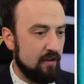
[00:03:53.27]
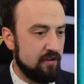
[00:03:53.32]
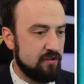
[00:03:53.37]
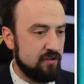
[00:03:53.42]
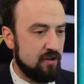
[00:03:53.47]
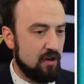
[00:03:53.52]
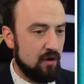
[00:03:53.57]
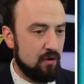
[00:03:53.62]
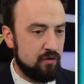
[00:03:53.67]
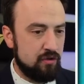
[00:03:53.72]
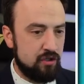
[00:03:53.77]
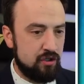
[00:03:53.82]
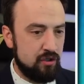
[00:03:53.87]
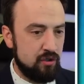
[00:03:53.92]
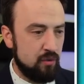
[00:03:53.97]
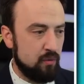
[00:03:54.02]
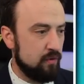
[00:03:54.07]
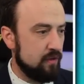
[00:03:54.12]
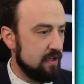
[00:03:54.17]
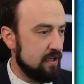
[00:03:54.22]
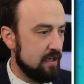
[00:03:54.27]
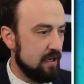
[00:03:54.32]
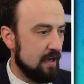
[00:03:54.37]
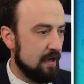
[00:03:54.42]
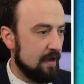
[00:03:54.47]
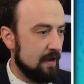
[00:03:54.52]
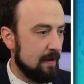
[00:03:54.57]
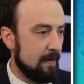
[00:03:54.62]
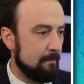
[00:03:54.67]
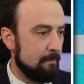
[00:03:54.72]
Let's go to
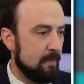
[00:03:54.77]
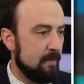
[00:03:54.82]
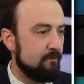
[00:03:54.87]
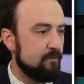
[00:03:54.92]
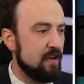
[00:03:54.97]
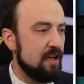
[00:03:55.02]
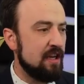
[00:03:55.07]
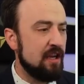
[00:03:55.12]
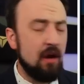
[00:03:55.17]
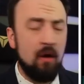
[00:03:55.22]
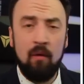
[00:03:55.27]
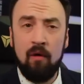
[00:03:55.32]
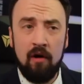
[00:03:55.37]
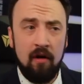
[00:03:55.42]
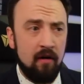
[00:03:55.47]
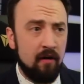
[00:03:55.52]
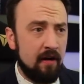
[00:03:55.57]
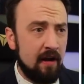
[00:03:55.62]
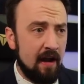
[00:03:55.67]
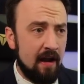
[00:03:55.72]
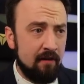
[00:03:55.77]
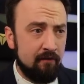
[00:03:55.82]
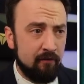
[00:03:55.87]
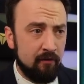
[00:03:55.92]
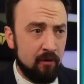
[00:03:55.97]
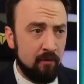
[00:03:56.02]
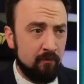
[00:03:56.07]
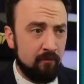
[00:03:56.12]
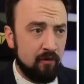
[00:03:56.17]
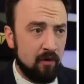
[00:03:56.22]
the video
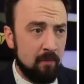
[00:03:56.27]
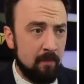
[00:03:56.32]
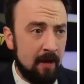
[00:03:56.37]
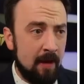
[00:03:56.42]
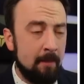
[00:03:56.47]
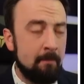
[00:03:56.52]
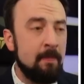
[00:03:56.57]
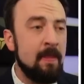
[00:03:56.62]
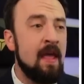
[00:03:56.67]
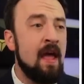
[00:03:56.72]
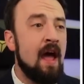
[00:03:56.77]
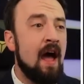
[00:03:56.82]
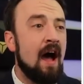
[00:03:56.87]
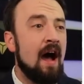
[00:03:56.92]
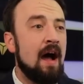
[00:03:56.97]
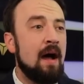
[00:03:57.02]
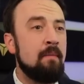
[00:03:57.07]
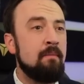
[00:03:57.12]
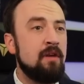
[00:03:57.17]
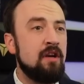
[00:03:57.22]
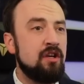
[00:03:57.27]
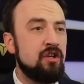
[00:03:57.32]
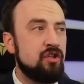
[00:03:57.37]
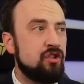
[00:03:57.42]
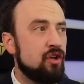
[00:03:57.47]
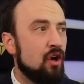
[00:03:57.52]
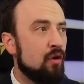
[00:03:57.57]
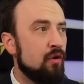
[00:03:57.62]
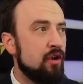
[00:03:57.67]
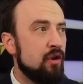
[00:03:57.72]
archive room for a minute. I'm going to
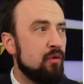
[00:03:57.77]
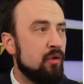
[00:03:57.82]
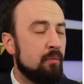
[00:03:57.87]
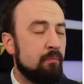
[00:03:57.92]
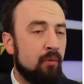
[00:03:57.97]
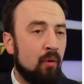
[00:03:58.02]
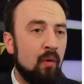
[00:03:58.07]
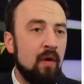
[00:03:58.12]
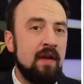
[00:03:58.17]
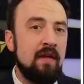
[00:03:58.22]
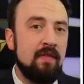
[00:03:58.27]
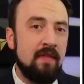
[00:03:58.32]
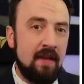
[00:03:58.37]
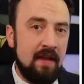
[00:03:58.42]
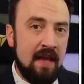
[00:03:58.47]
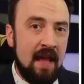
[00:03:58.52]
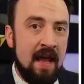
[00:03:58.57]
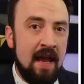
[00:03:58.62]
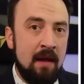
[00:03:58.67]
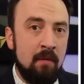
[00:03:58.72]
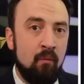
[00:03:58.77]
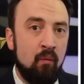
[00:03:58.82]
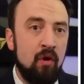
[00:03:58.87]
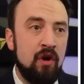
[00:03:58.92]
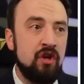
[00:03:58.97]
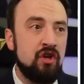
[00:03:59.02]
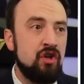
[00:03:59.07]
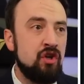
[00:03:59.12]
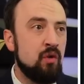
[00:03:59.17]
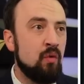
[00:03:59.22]
show you the point in the game
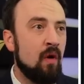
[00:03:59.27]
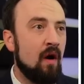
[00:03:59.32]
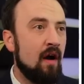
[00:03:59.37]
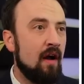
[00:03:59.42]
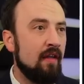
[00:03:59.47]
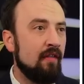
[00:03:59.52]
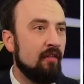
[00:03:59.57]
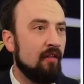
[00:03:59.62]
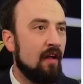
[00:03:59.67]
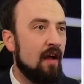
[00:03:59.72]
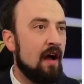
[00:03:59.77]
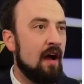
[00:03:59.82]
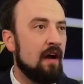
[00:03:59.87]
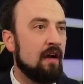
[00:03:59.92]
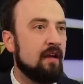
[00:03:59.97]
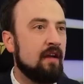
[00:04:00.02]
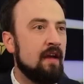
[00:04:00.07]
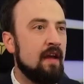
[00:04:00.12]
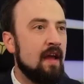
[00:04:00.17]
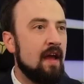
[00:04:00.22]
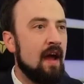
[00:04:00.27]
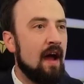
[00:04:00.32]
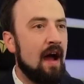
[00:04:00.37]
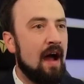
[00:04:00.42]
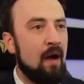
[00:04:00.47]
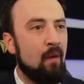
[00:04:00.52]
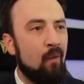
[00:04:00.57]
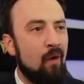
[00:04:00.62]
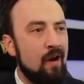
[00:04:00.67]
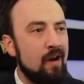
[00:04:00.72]
when you unlock,
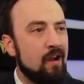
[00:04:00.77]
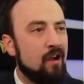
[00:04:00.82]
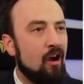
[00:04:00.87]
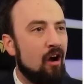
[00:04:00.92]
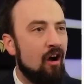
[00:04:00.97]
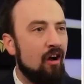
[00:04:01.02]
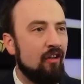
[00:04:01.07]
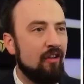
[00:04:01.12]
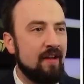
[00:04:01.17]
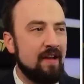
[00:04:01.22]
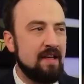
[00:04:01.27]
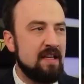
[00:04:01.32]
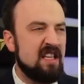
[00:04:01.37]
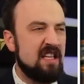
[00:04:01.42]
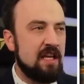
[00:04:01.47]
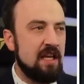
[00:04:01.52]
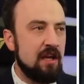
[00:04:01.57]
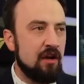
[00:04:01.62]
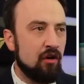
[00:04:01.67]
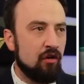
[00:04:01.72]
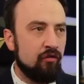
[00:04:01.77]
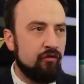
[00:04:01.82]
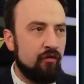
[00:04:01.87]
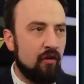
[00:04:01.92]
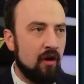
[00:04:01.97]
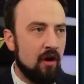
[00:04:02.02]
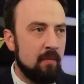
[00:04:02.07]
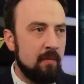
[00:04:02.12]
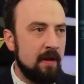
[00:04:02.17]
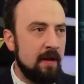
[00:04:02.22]
I want to call it gear
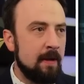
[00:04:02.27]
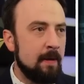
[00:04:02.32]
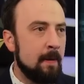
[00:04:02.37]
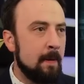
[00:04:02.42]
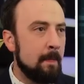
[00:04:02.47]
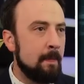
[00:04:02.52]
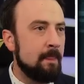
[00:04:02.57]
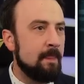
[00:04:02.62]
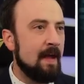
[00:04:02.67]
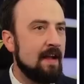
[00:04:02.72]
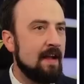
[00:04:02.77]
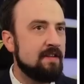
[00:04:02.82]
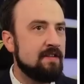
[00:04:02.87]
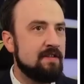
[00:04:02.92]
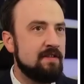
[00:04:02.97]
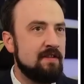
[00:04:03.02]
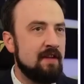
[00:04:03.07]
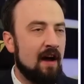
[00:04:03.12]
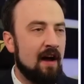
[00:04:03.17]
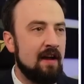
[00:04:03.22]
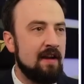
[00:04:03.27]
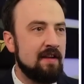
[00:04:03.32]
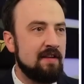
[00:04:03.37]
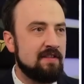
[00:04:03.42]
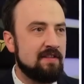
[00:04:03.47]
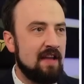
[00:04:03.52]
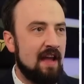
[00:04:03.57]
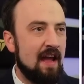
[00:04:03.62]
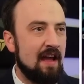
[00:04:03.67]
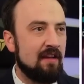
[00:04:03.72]
farming. That's not
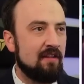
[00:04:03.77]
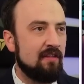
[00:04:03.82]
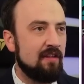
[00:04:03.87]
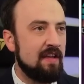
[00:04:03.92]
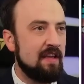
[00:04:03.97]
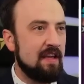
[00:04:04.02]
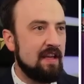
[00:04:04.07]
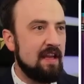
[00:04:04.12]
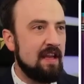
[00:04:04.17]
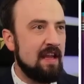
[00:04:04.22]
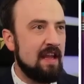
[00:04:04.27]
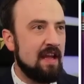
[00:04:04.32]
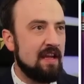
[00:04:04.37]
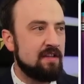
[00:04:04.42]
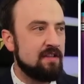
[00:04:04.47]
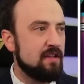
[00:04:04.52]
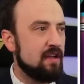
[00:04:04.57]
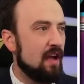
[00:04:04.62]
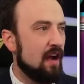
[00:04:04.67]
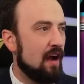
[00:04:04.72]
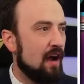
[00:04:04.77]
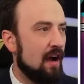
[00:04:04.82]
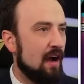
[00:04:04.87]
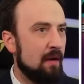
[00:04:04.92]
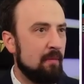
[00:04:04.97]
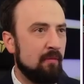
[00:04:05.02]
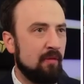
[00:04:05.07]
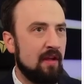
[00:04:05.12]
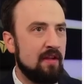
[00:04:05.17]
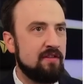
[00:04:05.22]
exactly it.
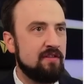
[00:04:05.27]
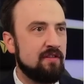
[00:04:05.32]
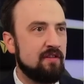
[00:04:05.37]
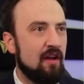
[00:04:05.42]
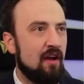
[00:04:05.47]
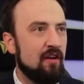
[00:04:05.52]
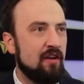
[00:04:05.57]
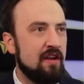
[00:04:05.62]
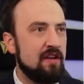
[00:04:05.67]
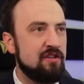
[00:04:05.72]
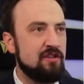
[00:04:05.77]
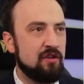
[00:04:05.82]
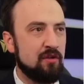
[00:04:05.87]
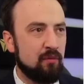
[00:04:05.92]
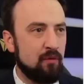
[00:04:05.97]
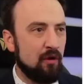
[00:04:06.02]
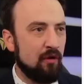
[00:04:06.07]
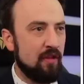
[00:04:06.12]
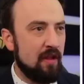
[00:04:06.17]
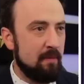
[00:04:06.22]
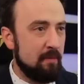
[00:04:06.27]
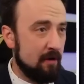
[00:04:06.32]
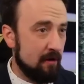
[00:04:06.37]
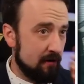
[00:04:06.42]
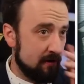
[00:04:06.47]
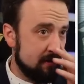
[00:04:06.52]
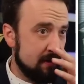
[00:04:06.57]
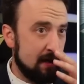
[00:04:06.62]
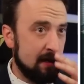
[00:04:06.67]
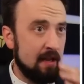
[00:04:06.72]
I'll get you the real name here
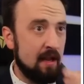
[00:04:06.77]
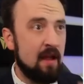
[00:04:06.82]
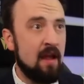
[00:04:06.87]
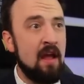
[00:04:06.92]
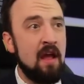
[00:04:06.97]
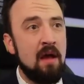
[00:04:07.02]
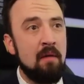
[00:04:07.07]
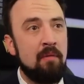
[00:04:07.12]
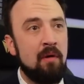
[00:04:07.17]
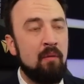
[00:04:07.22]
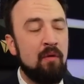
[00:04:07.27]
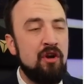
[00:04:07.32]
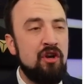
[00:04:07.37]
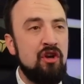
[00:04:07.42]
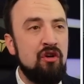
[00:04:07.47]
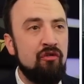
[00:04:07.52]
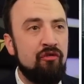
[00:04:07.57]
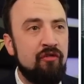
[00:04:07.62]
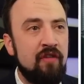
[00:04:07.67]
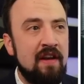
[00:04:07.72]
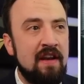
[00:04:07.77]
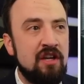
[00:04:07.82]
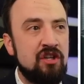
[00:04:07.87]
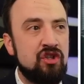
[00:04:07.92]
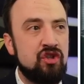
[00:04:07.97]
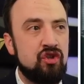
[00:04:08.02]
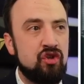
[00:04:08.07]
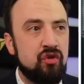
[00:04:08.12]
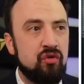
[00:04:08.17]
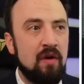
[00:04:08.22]
in a second. But when you
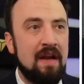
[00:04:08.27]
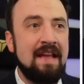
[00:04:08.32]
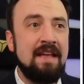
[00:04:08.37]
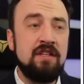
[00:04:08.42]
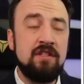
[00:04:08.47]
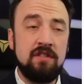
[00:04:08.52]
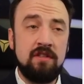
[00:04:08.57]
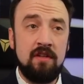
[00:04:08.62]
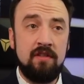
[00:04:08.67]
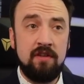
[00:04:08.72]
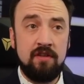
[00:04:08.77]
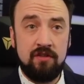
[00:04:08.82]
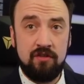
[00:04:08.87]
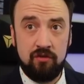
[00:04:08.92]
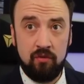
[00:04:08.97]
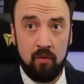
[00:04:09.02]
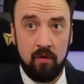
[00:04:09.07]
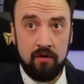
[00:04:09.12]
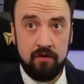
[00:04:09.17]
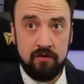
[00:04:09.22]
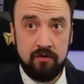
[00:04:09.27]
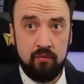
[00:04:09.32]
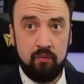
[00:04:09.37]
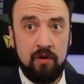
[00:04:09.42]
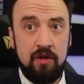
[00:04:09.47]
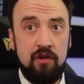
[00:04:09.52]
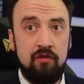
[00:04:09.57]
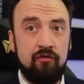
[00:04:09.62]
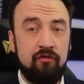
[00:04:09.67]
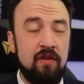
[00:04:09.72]
finish Trace to the Source,
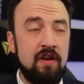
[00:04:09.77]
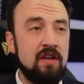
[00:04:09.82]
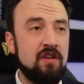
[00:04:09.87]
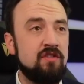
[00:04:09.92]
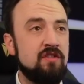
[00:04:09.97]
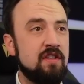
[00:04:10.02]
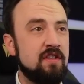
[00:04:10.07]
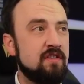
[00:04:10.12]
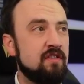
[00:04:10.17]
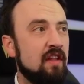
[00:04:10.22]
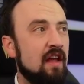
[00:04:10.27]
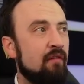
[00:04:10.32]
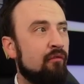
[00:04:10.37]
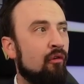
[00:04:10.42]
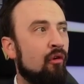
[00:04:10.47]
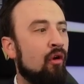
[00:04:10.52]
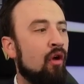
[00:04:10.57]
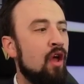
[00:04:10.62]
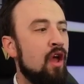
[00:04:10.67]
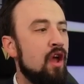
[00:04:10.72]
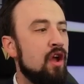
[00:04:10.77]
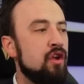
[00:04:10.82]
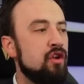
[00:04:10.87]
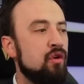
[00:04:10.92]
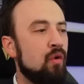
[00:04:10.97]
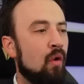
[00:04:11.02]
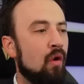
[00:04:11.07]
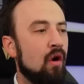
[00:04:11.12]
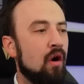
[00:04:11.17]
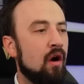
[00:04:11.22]
when you finish this level,
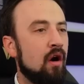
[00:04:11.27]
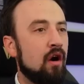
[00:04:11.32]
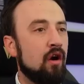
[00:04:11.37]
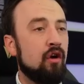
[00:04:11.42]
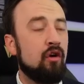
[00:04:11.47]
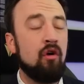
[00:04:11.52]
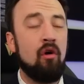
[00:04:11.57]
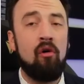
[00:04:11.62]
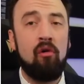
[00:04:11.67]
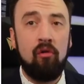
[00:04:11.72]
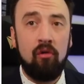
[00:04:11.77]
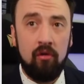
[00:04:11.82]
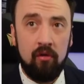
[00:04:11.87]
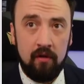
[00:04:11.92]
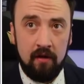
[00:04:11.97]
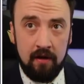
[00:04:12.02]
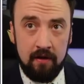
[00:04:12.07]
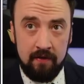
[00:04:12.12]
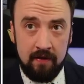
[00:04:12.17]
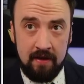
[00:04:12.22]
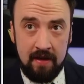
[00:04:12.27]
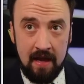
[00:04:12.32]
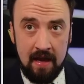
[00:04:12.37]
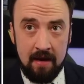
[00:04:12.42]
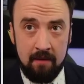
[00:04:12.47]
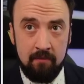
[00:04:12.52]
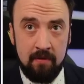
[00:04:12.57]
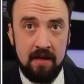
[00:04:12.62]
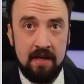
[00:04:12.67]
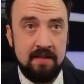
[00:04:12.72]
your goal in the
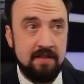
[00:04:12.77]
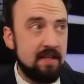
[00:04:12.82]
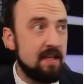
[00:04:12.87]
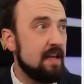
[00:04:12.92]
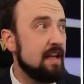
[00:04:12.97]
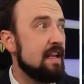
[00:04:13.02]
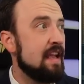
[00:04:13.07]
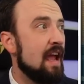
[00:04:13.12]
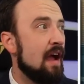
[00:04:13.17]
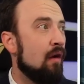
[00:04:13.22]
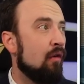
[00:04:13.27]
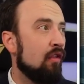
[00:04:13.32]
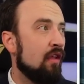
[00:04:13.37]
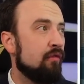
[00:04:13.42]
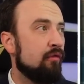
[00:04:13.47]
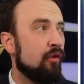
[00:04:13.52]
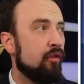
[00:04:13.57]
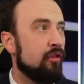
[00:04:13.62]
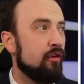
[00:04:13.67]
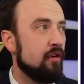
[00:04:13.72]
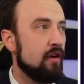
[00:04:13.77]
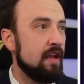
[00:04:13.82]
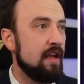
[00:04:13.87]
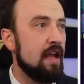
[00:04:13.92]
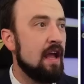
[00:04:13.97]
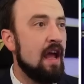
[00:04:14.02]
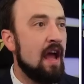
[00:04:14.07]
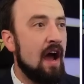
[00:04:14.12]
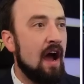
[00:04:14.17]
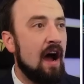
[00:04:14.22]
game is hit account level 30.